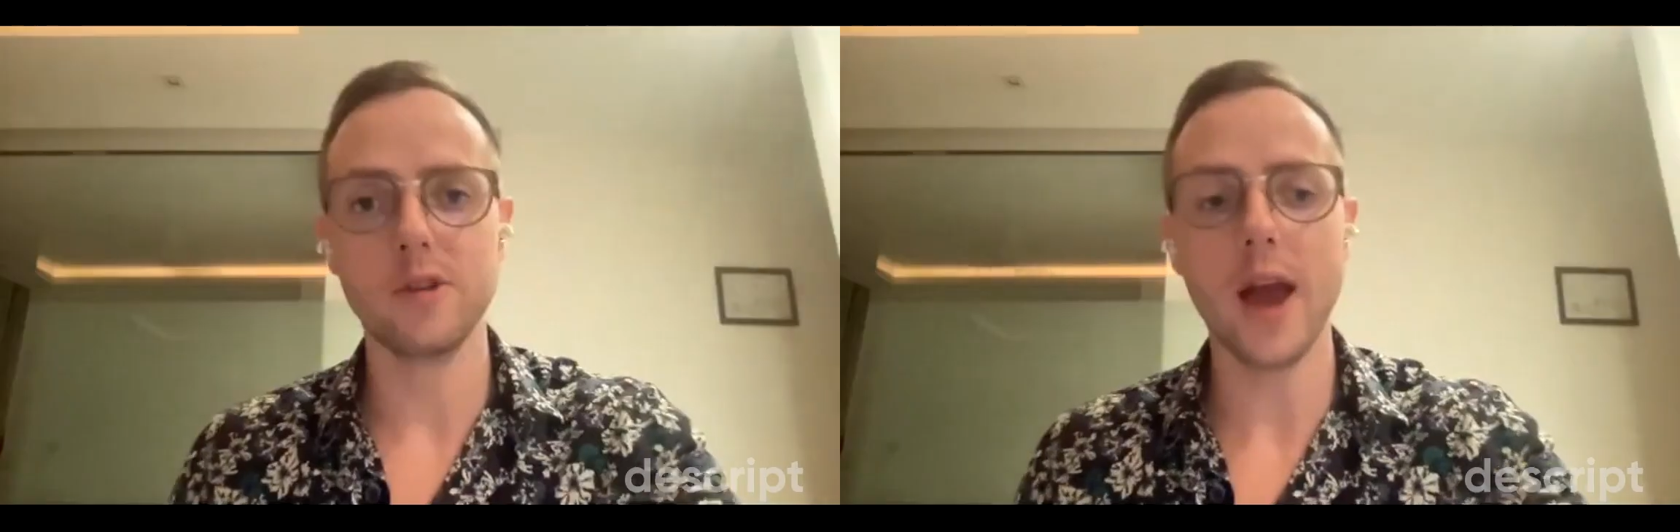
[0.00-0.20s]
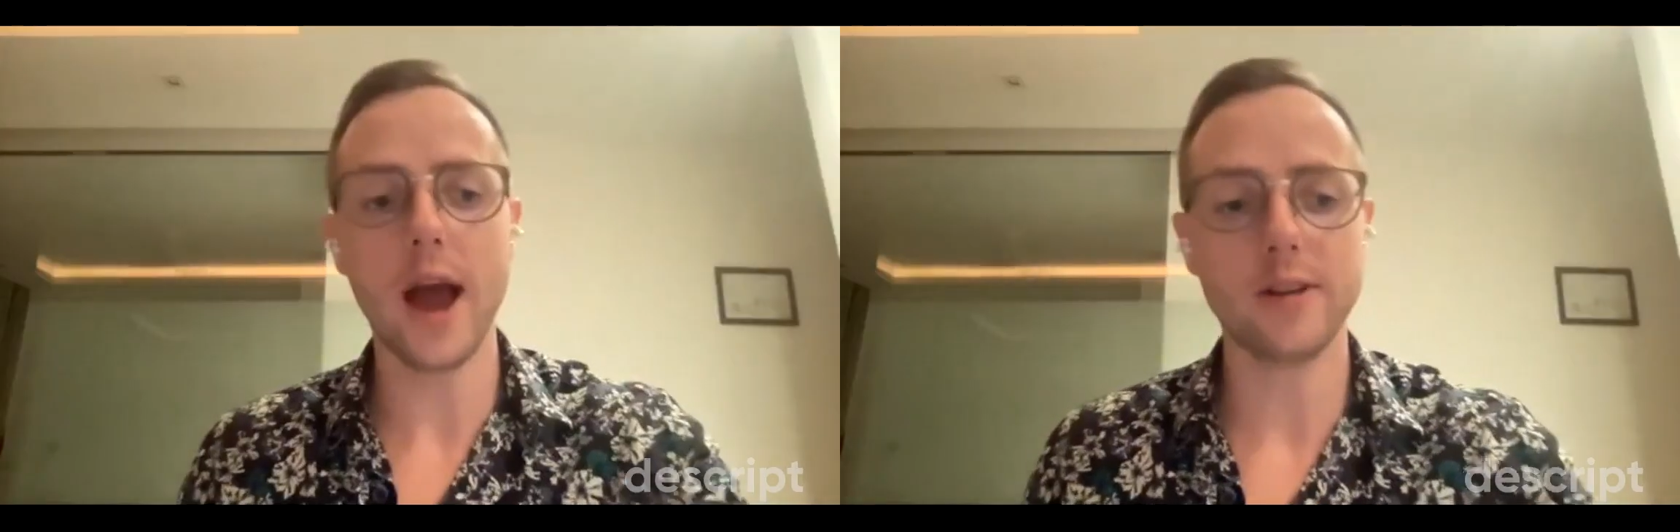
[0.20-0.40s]

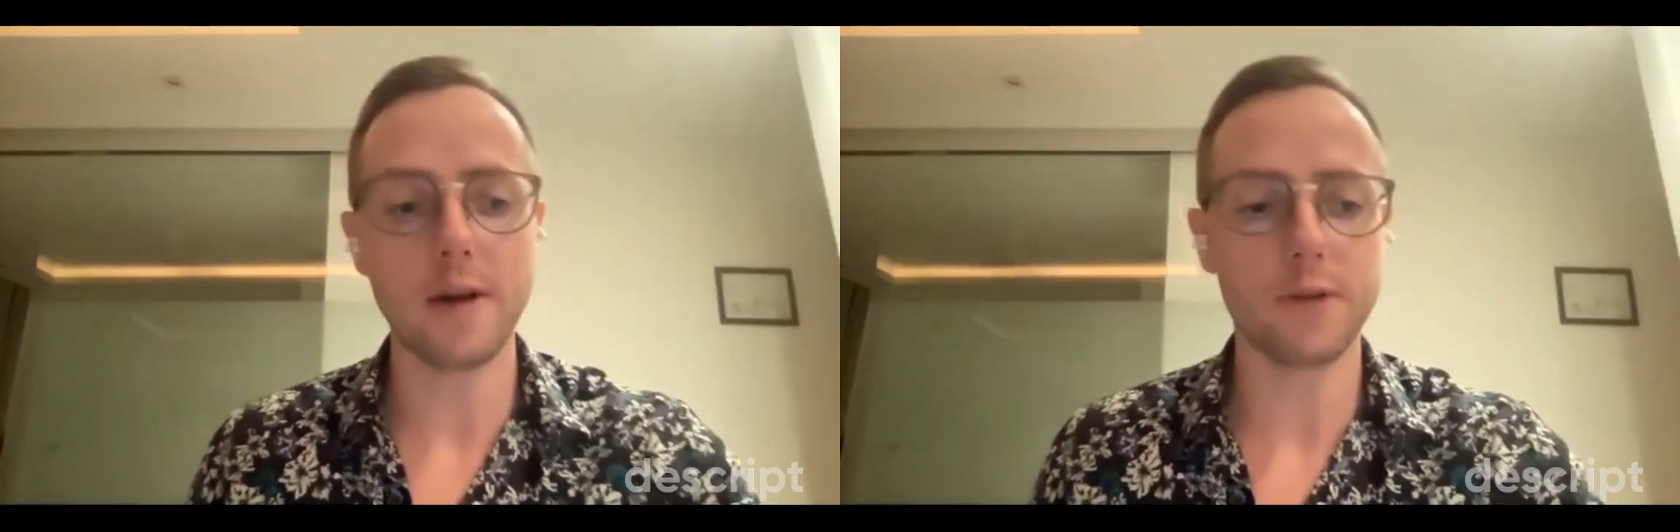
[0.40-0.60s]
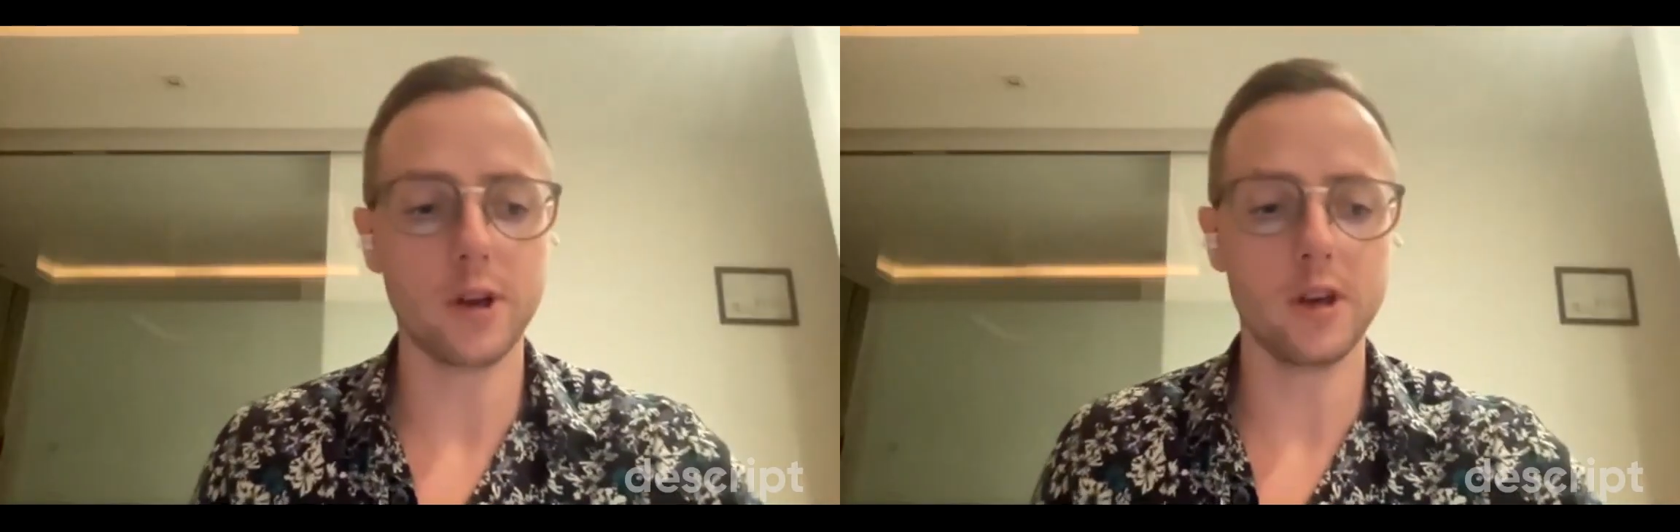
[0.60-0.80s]
Yeah,
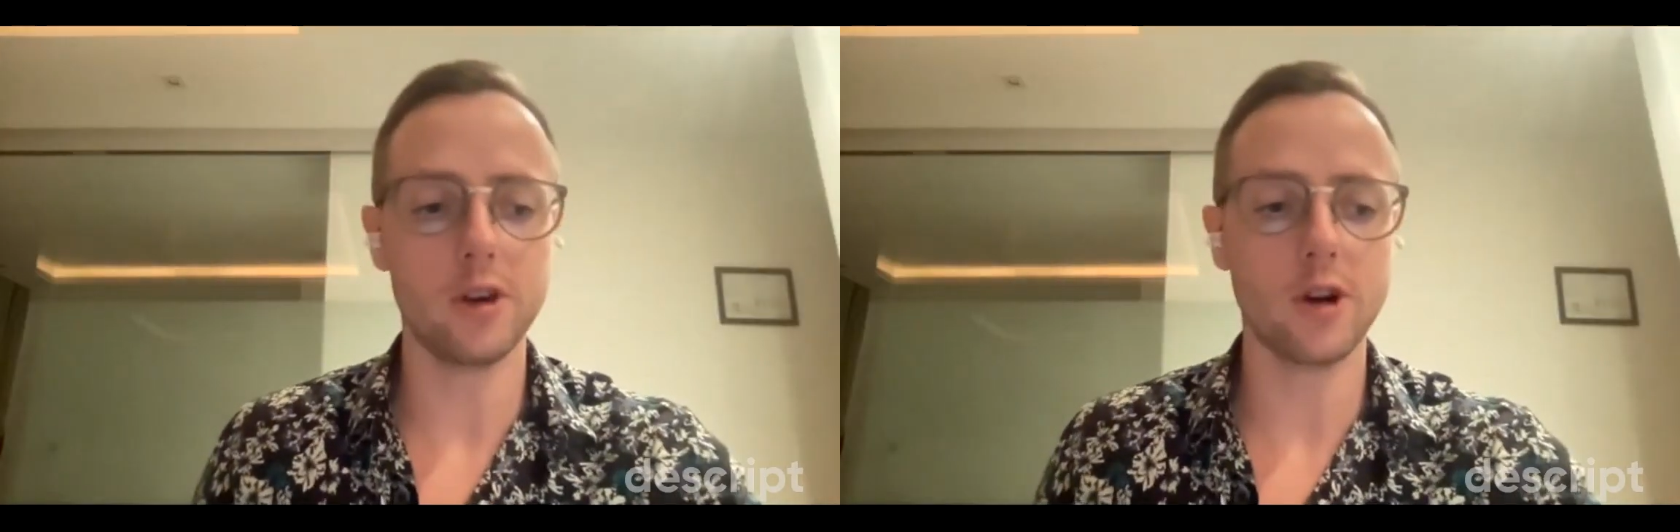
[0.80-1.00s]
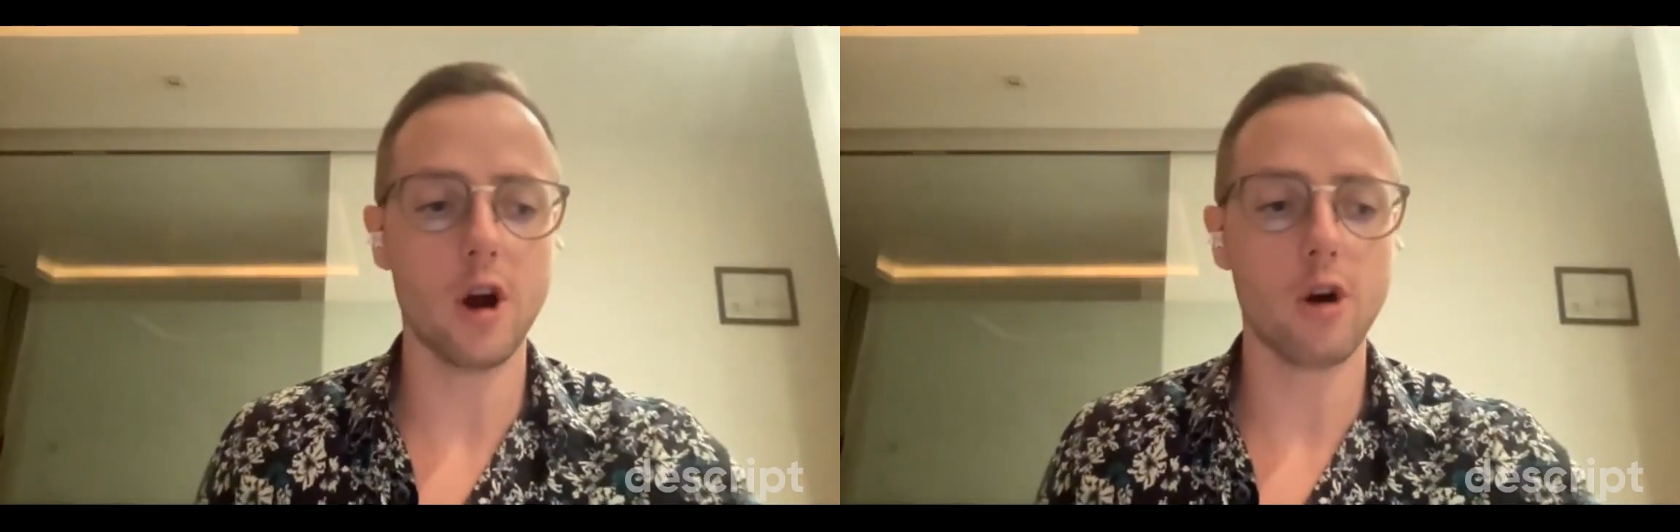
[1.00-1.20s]
definitely.
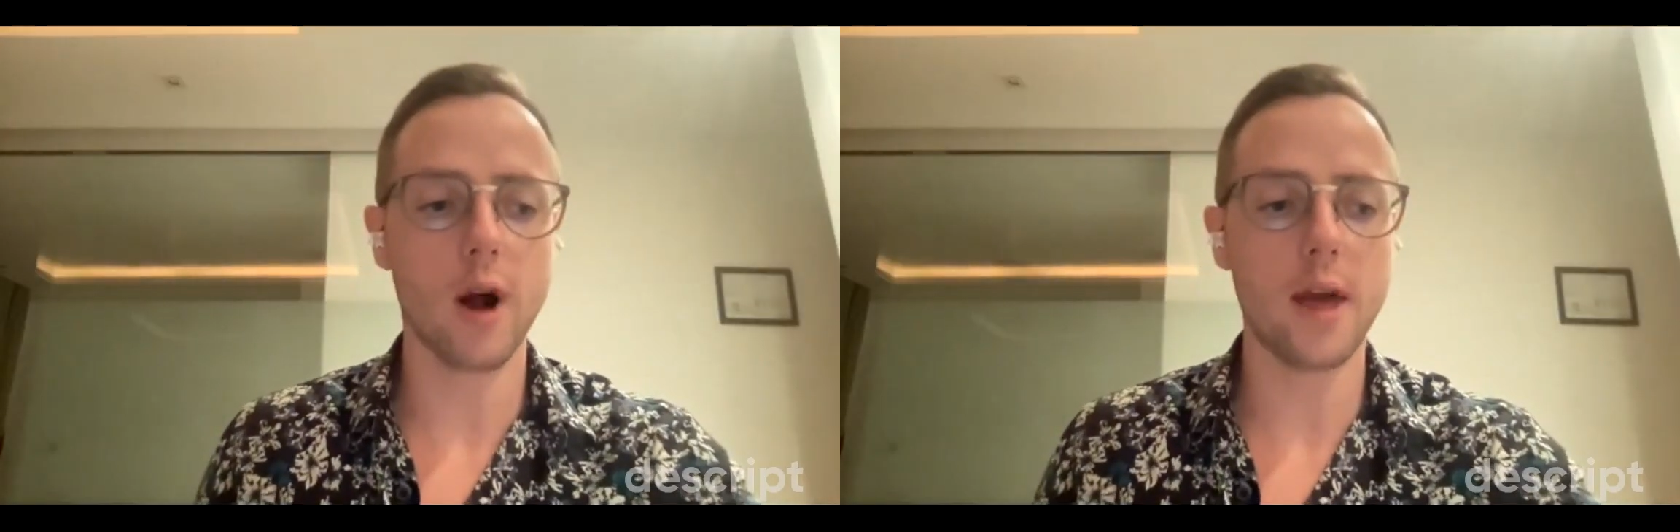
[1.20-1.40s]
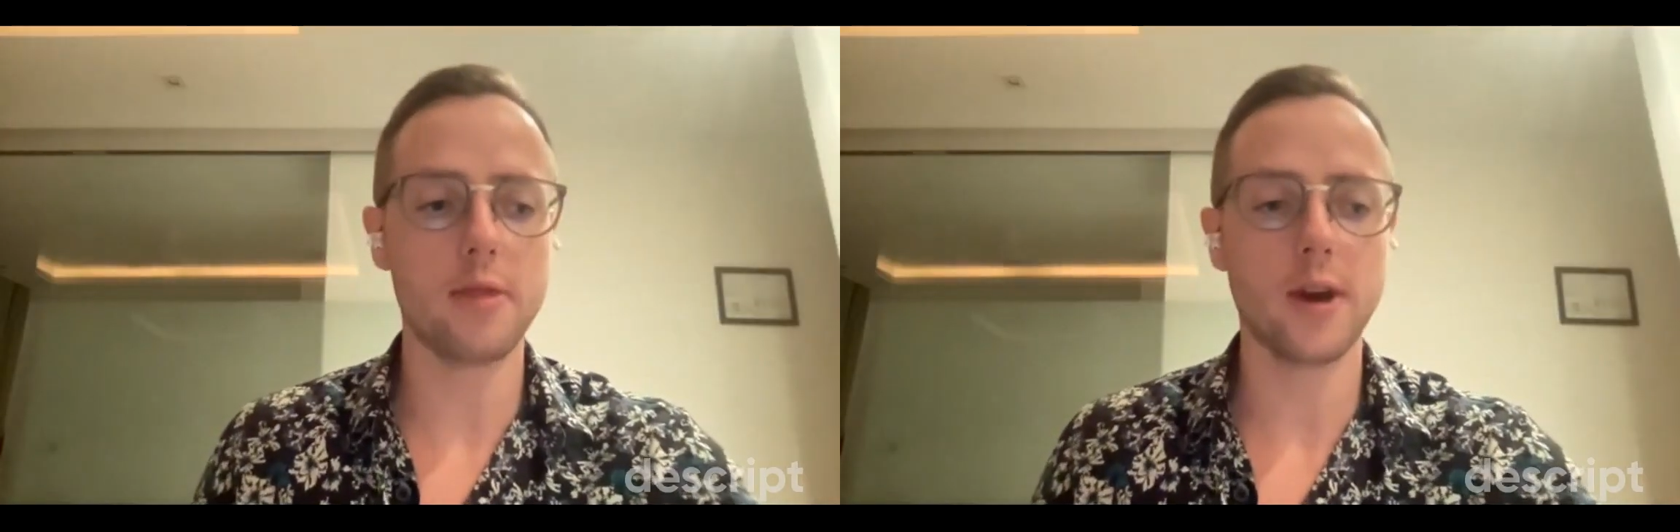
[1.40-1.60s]

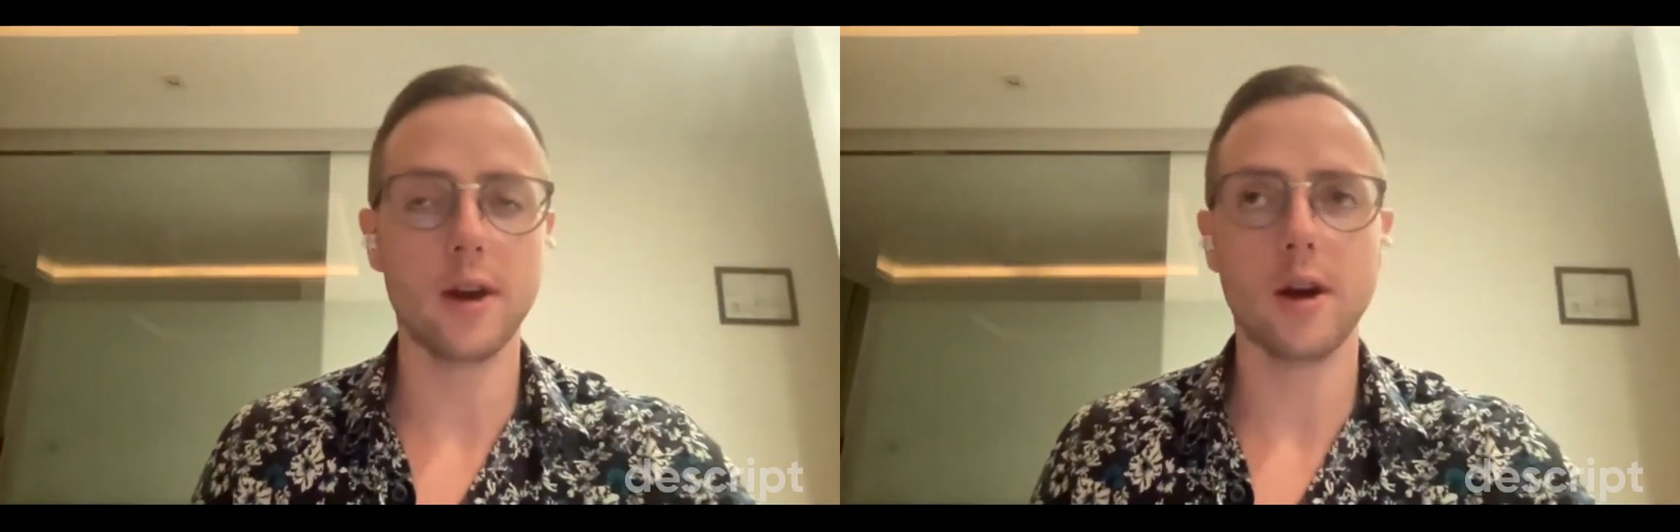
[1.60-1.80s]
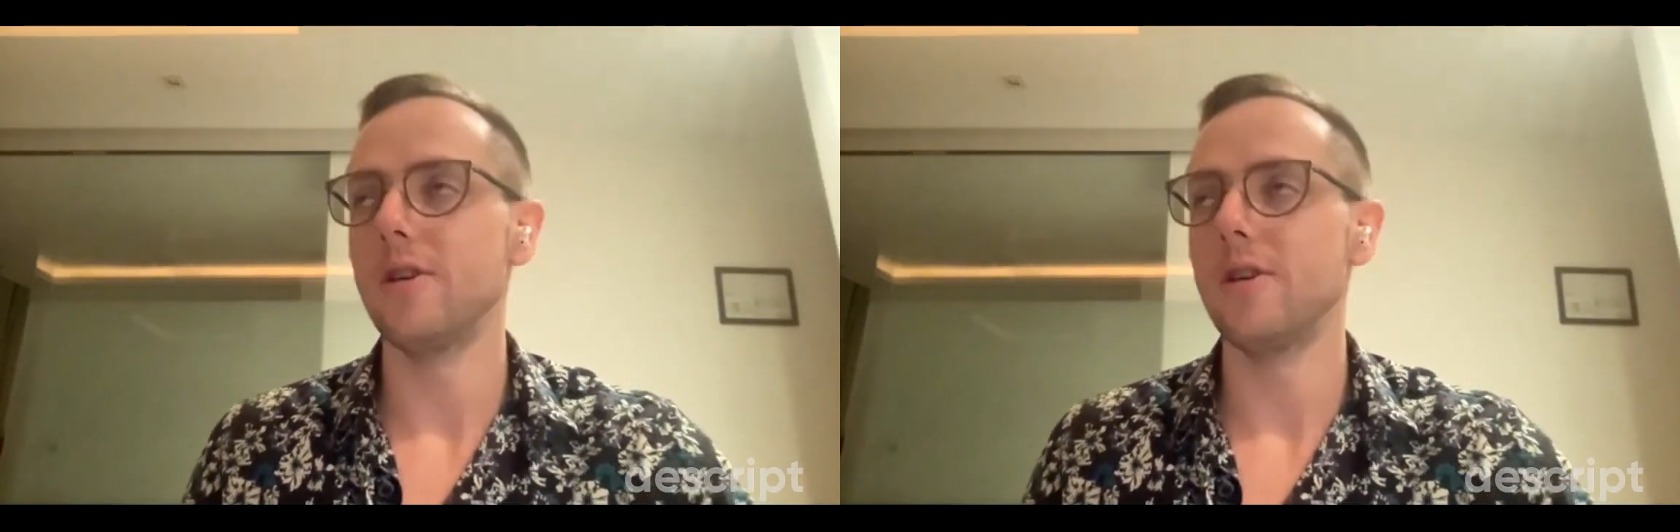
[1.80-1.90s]
I think,